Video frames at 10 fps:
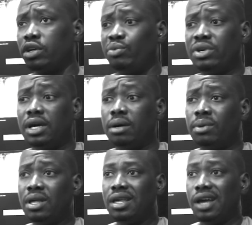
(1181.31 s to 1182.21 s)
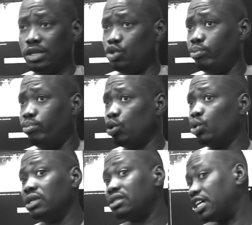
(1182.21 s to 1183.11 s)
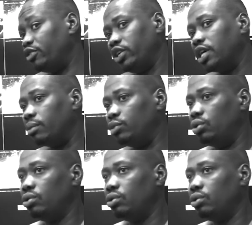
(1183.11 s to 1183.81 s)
in Rehab and you blow inside Rehab,